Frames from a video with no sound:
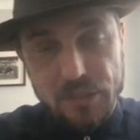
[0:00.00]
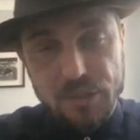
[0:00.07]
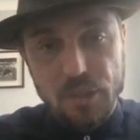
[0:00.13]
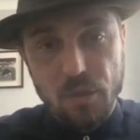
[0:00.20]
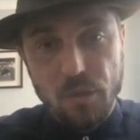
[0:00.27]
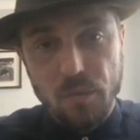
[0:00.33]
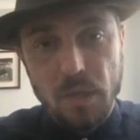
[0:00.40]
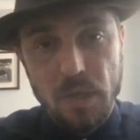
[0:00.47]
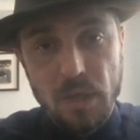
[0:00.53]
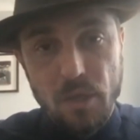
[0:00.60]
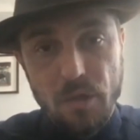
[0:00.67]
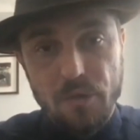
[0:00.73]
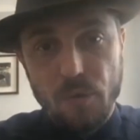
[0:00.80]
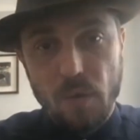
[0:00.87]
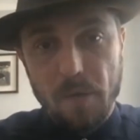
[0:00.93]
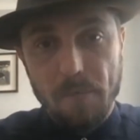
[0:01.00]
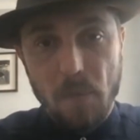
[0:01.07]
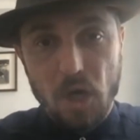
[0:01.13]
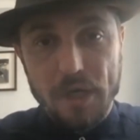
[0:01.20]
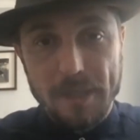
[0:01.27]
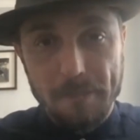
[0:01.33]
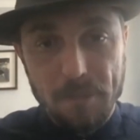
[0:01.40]
So through our
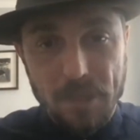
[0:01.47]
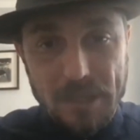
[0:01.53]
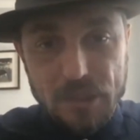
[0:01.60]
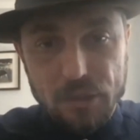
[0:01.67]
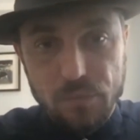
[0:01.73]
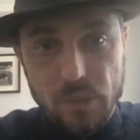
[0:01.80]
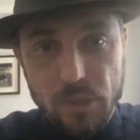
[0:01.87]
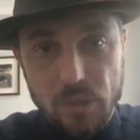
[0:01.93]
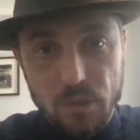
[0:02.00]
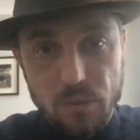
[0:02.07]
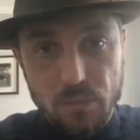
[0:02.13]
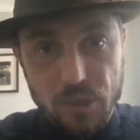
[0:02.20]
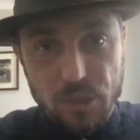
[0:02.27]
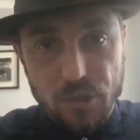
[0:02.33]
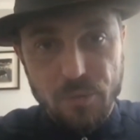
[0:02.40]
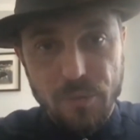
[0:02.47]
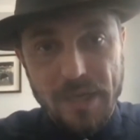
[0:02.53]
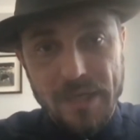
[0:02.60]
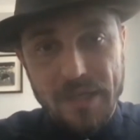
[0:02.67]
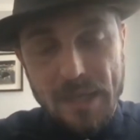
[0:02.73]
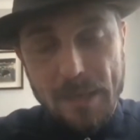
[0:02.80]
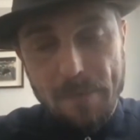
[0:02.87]
marketplace, we're
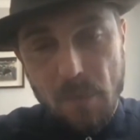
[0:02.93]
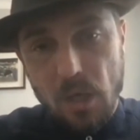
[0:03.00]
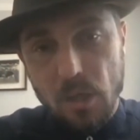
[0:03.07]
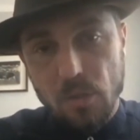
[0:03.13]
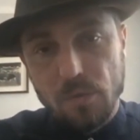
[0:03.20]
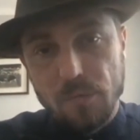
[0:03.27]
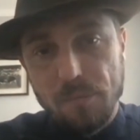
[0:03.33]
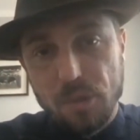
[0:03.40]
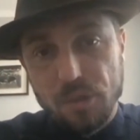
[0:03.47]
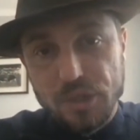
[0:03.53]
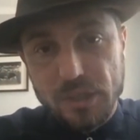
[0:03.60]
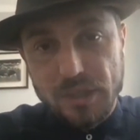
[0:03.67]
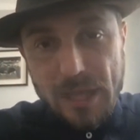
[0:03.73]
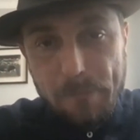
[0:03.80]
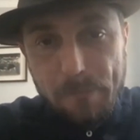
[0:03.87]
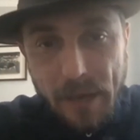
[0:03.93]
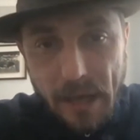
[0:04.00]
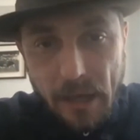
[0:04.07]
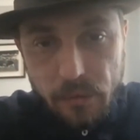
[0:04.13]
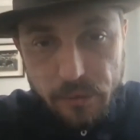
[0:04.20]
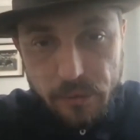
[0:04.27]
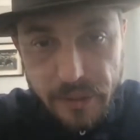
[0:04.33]
creating that model and pushing that
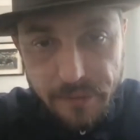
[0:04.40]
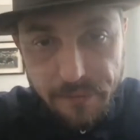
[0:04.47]
boundary